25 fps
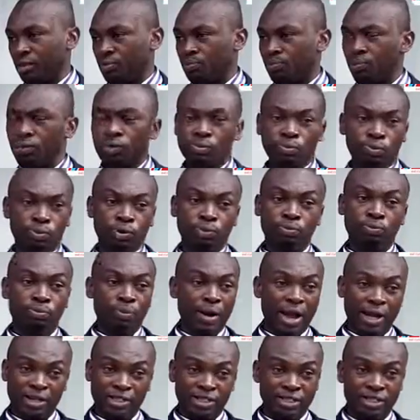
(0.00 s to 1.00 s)
They put
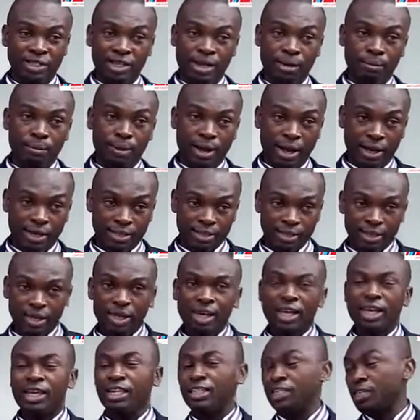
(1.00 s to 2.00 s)
pads in their bags.
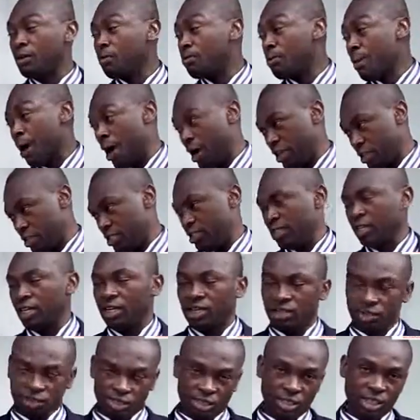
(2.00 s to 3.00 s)
Heating pads,
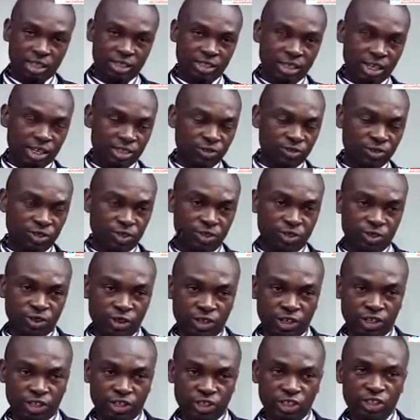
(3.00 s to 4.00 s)
yeah. That thanks for the
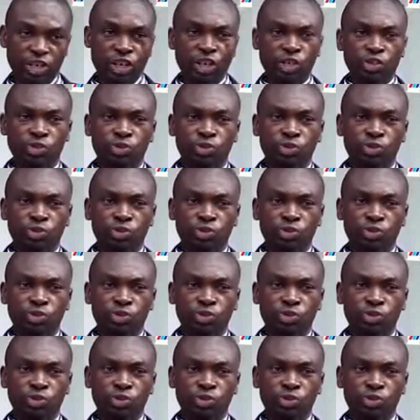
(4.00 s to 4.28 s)
correction.